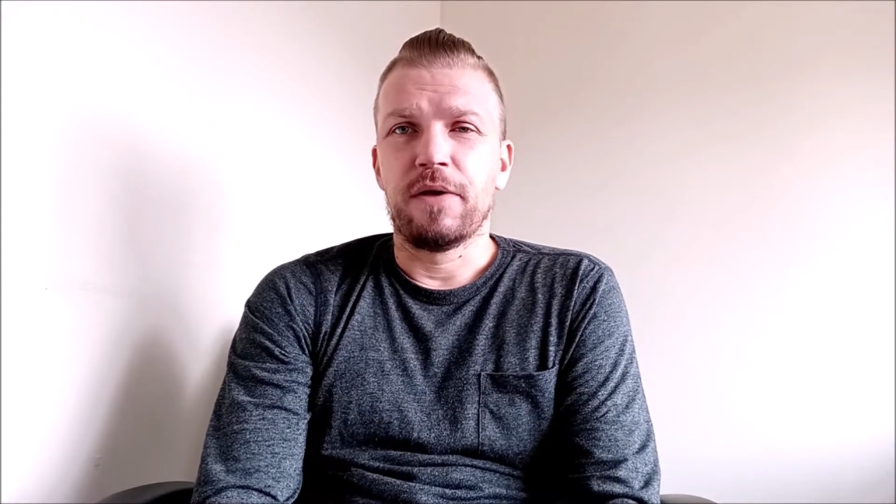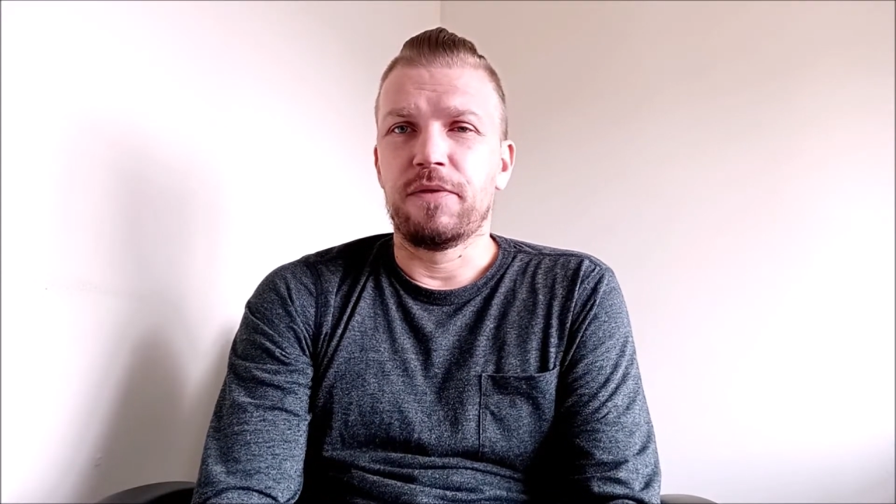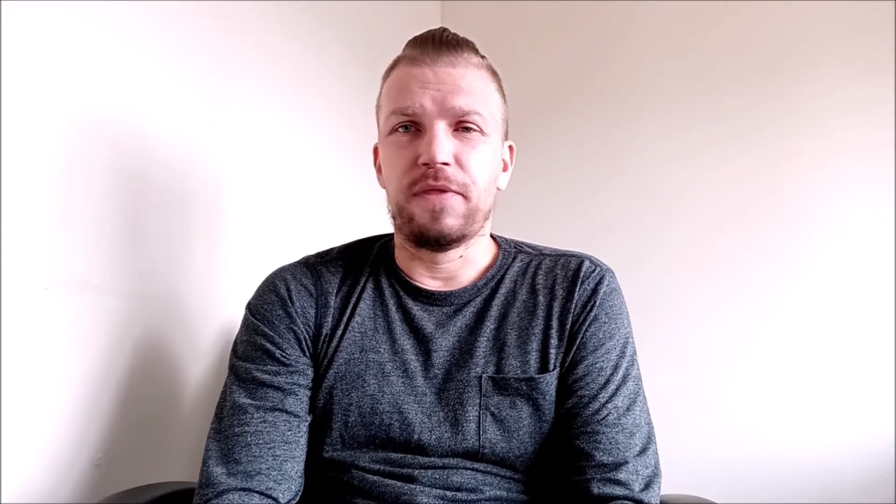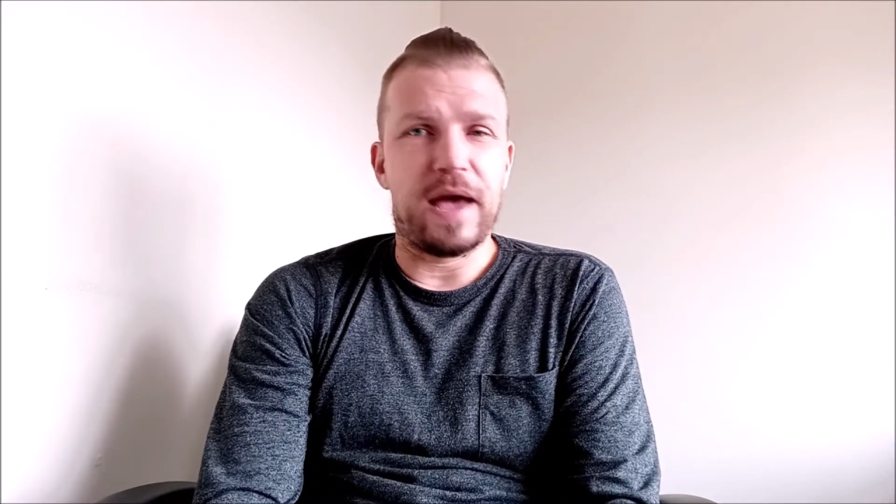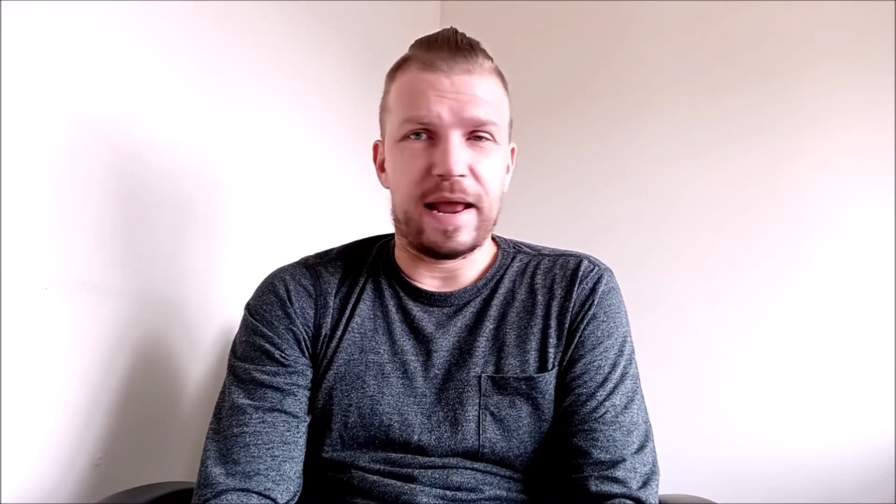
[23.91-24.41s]

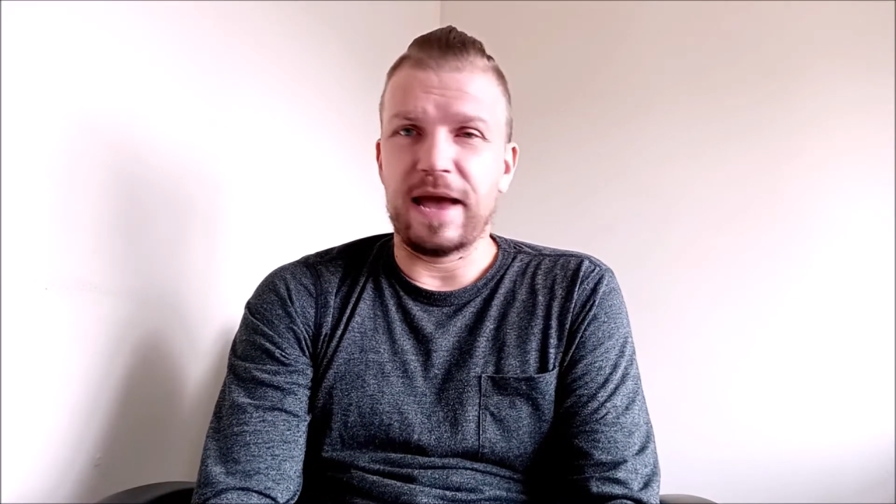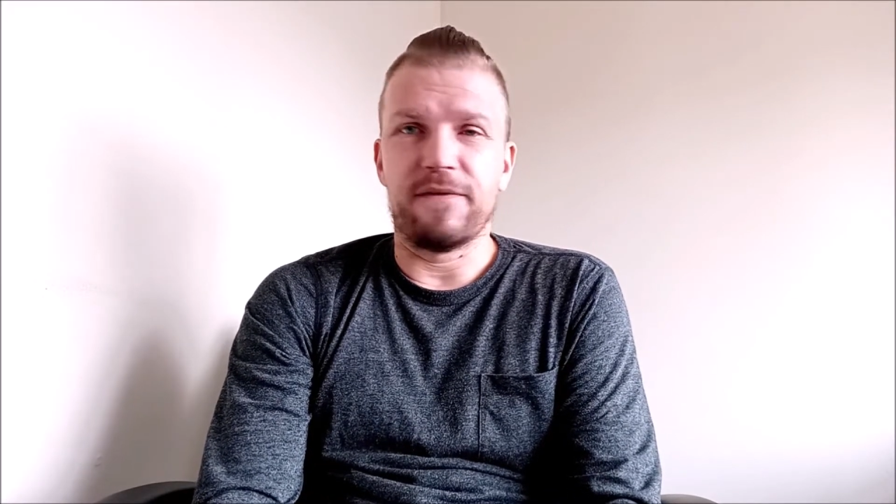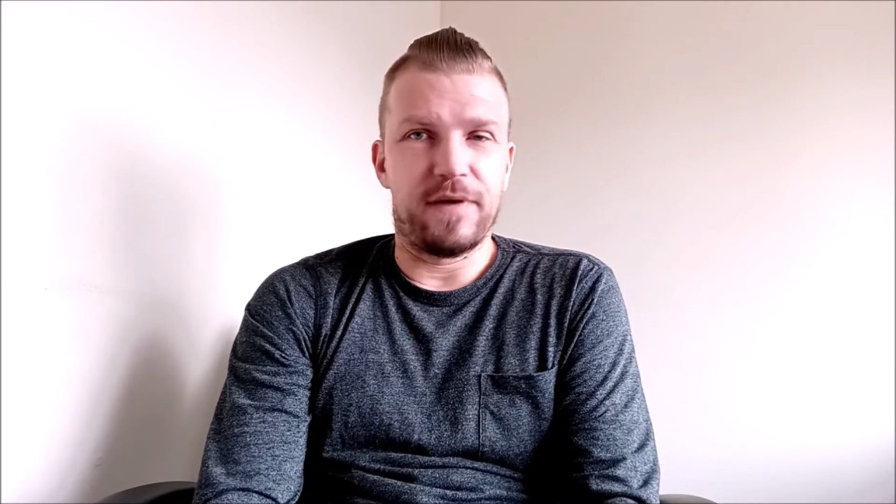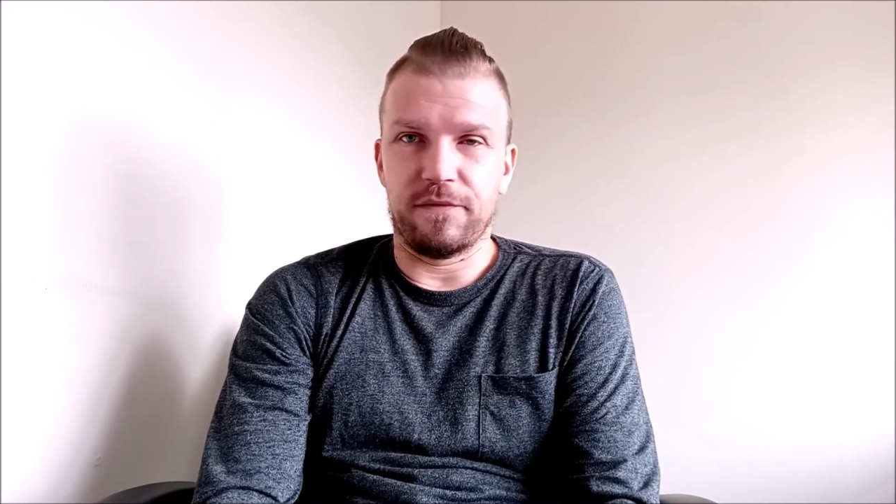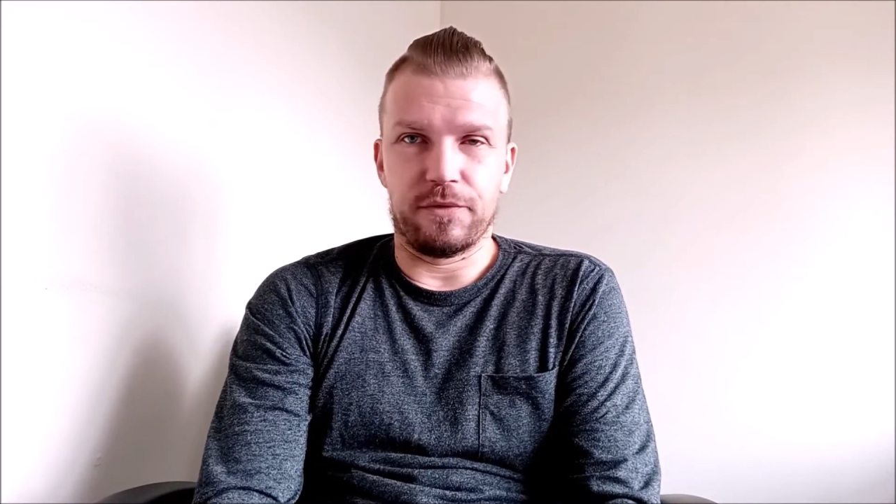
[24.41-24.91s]
that I
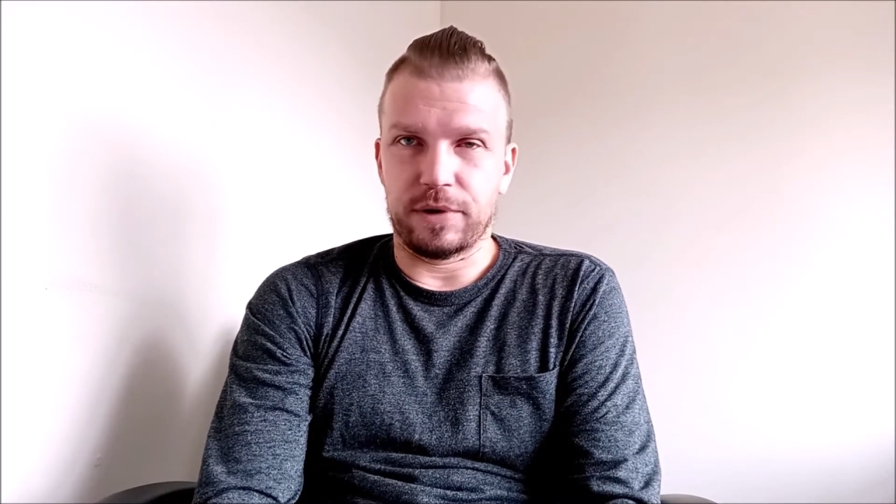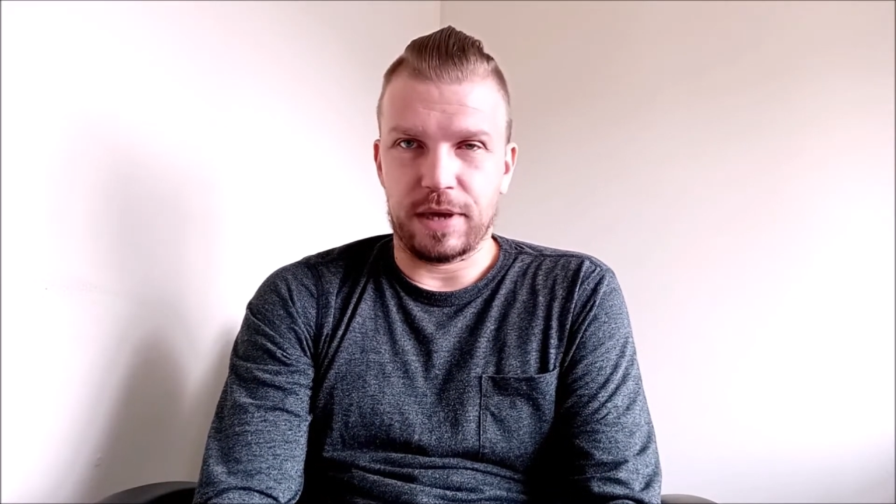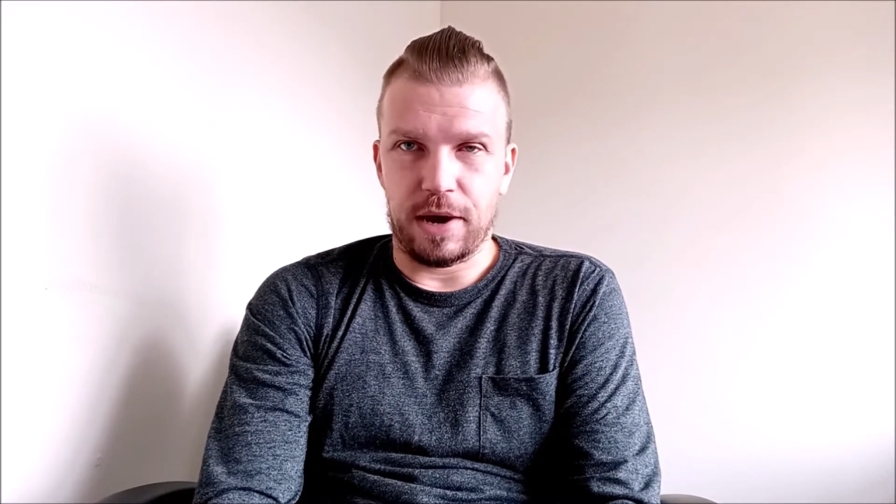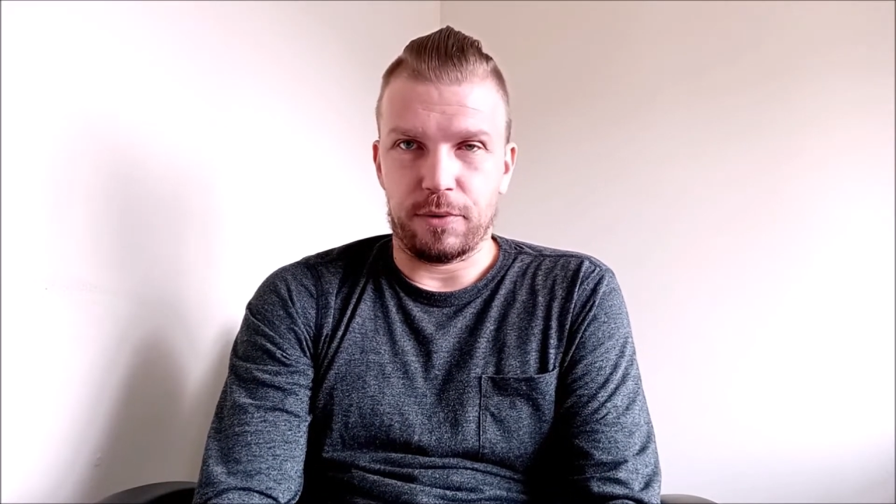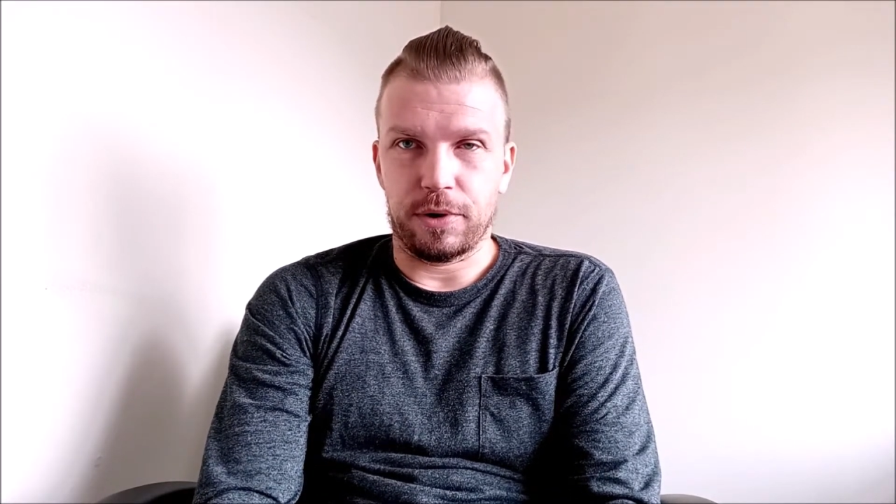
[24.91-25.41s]
have ever
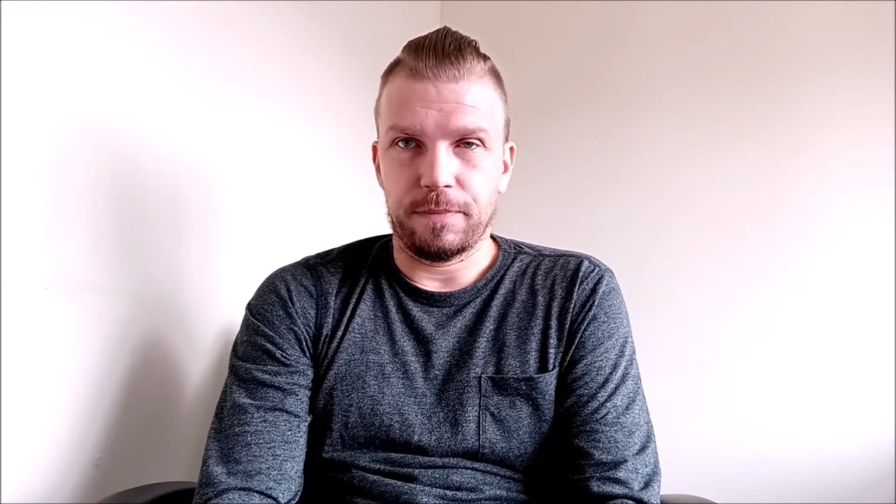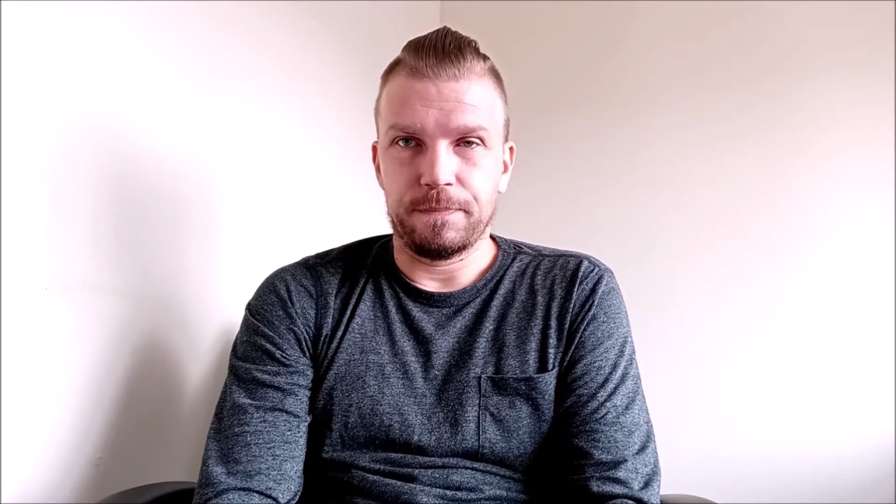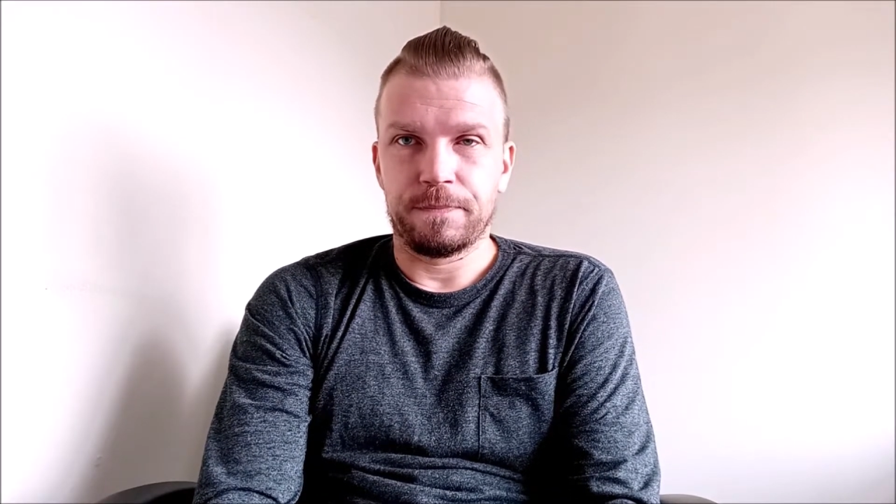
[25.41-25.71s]
encountered.